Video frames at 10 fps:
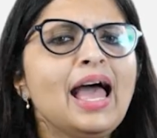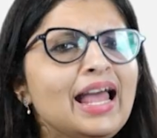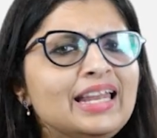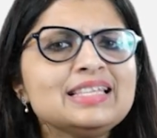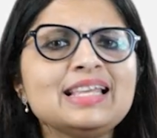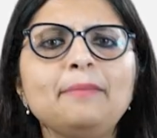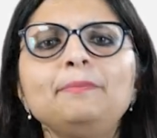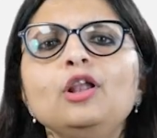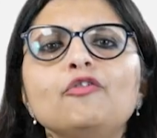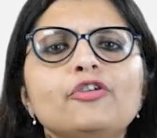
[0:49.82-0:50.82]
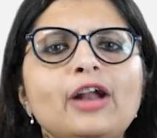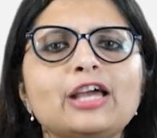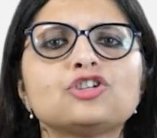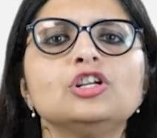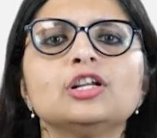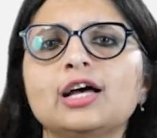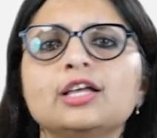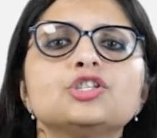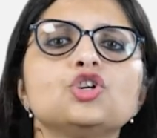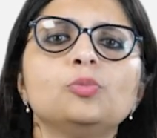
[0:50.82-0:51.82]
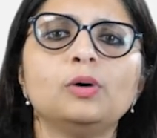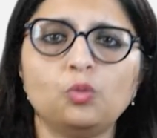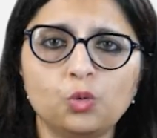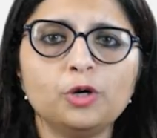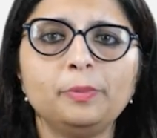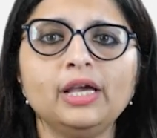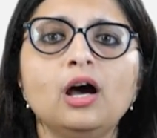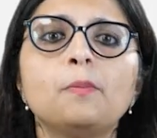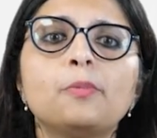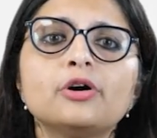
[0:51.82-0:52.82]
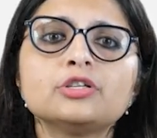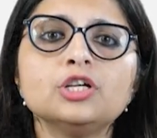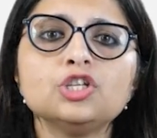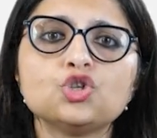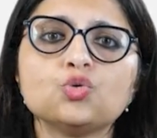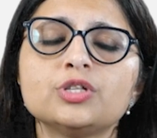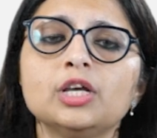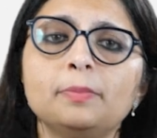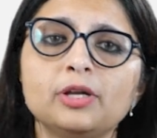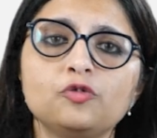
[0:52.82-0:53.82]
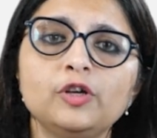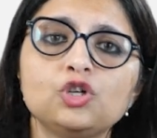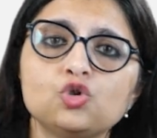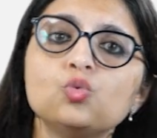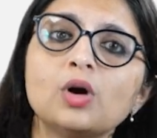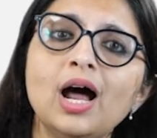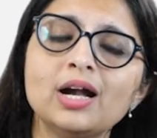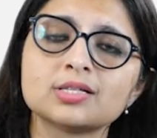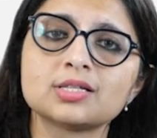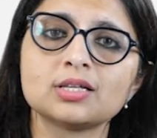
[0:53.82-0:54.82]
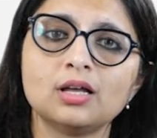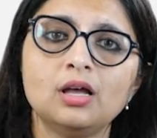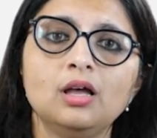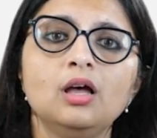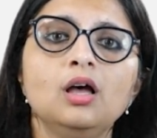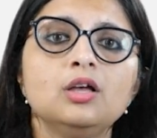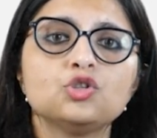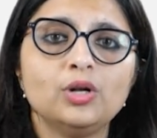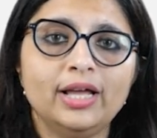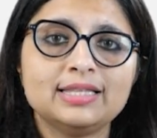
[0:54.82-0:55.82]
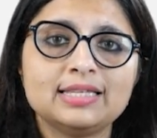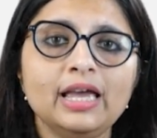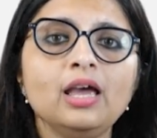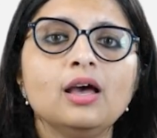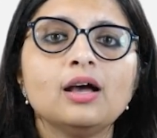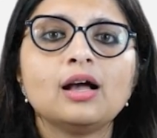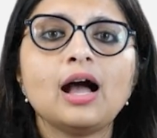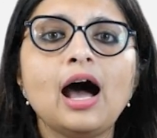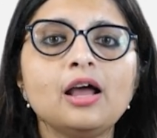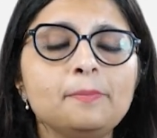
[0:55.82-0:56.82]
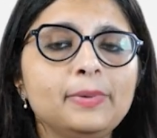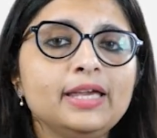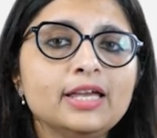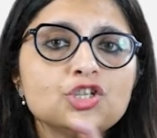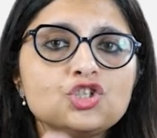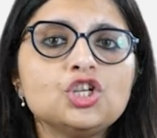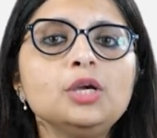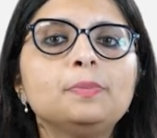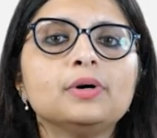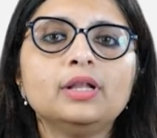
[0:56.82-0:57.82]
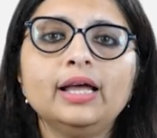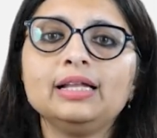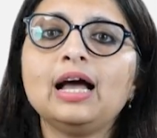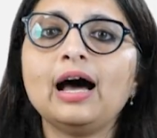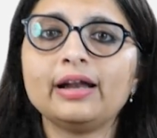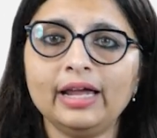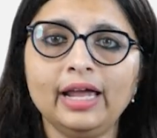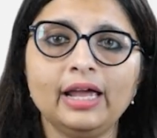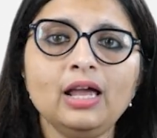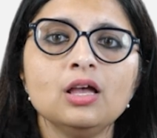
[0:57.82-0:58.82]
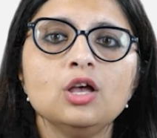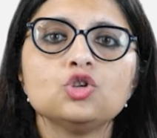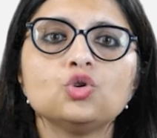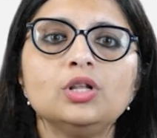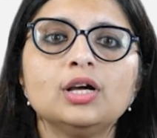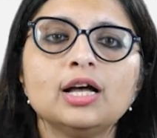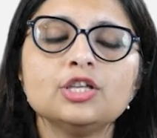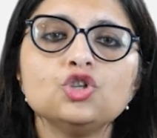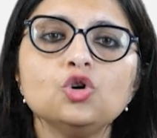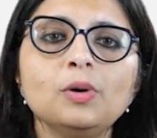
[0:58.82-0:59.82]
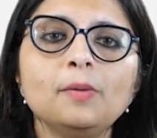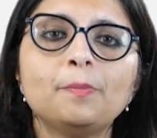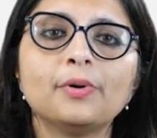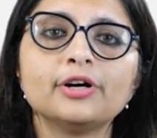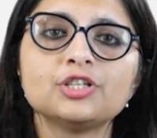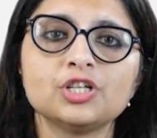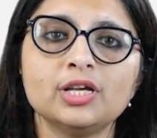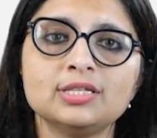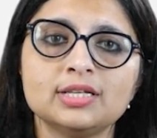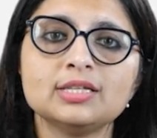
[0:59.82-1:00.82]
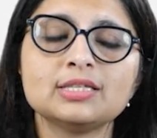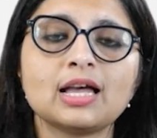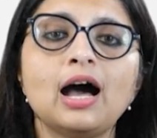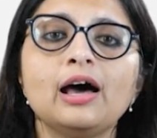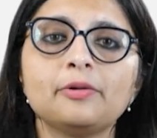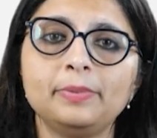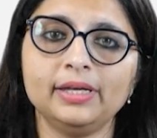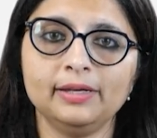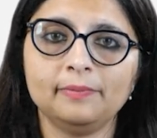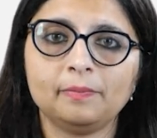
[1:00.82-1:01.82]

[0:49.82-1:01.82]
An example of a rational consumer would be a person choosing between two cars. So let's say car B is cheaper than car A, so the consumer purchases car B.